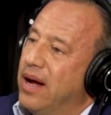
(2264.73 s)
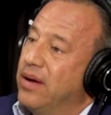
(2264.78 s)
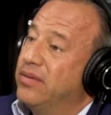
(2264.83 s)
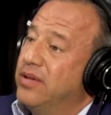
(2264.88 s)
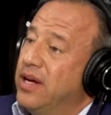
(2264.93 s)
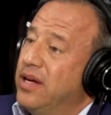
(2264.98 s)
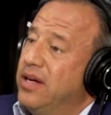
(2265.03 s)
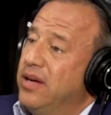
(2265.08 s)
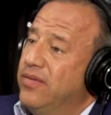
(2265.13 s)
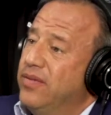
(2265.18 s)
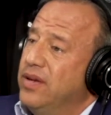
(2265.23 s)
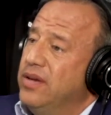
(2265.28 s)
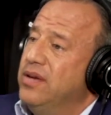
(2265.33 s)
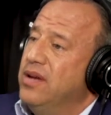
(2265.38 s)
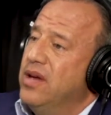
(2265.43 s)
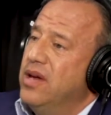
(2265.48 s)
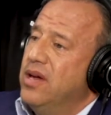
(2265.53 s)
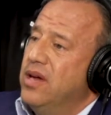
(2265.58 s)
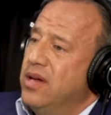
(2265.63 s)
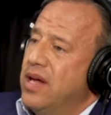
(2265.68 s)
I'll tell you, even
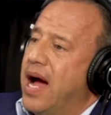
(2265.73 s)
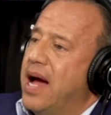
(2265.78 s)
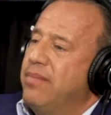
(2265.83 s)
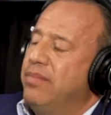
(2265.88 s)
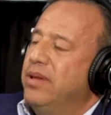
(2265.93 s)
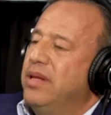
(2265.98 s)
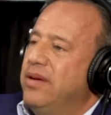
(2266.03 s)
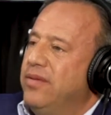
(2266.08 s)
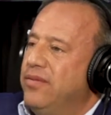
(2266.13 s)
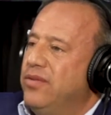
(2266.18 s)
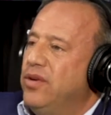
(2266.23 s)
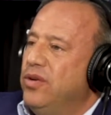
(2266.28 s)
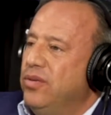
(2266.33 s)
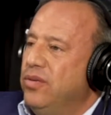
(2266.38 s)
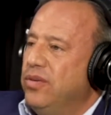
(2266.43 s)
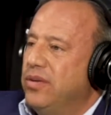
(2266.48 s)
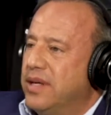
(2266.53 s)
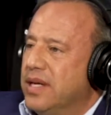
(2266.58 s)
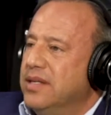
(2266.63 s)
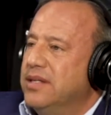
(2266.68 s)
I believe
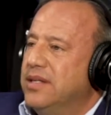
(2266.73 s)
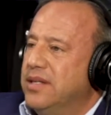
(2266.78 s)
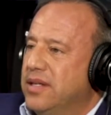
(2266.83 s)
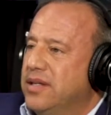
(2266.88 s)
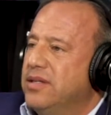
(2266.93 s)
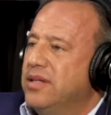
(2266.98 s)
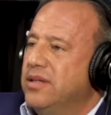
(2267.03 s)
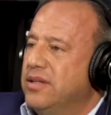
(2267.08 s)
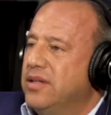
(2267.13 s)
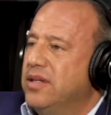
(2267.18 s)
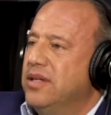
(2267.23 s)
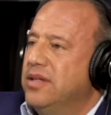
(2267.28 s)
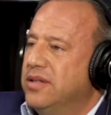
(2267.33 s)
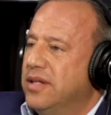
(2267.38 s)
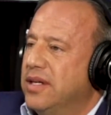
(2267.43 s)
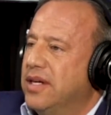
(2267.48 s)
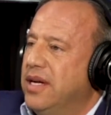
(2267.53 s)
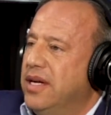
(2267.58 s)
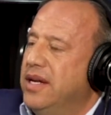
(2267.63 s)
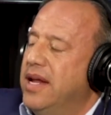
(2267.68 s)
you consistency is
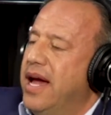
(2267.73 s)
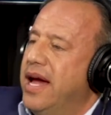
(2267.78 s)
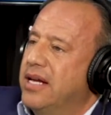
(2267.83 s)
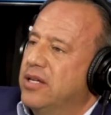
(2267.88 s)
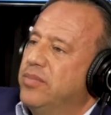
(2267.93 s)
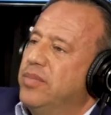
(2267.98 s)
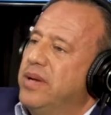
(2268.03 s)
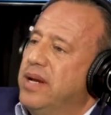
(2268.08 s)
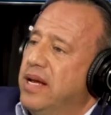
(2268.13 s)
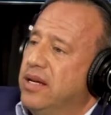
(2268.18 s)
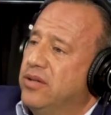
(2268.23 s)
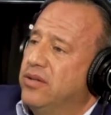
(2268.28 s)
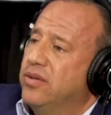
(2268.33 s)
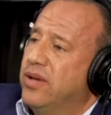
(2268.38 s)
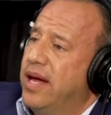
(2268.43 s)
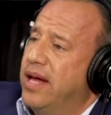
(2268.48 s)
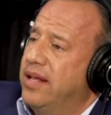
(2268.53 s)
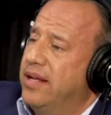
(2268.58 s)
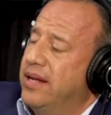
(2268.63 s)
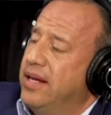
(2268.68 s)
the key to
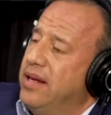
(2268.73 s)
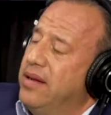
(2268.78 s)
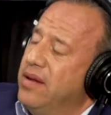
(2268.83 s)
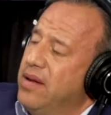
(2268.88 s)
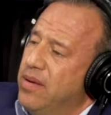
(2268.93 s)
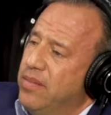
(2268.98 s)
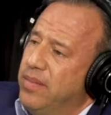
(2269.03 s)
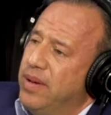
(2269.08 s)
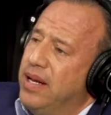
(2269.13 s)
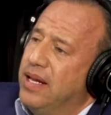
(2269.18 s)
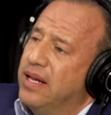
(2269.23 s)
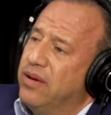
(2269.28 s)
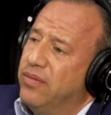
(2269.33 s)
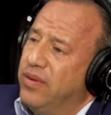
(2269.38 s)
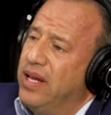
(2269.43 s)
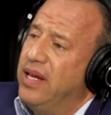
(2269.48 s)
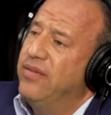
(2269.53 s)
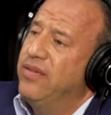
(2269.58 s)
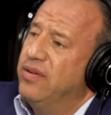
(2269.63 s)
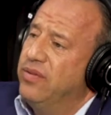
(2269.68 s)
exponentiality, meaning
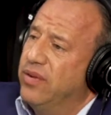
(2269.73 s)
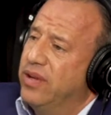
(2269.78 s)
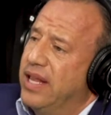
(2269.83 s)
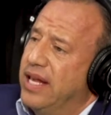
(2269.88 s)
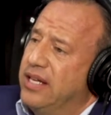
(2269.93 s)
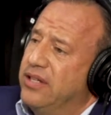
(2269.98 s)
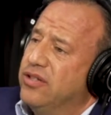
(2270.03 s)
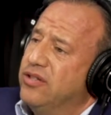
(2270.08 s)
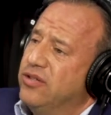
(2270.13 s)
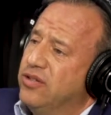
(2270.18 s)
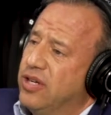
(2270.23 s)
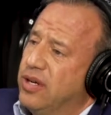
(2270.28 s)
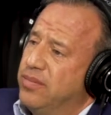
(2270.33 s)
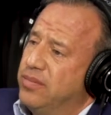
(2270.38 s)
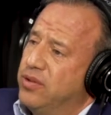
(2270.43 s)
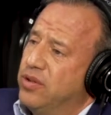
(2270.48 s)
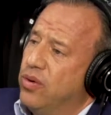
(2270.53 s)
in even relationships.